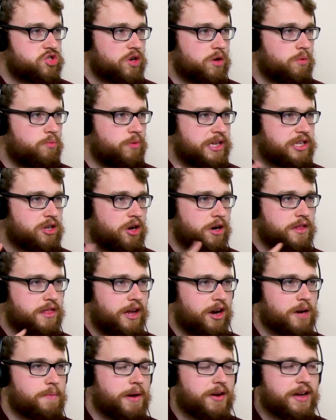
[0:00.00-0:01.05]
So we talked
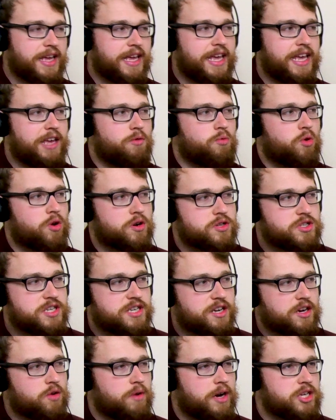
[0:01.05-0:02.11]
there about keywords
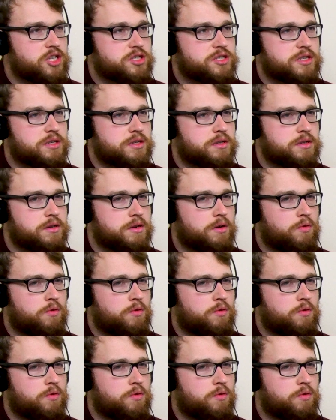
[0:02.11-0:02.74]
in a question.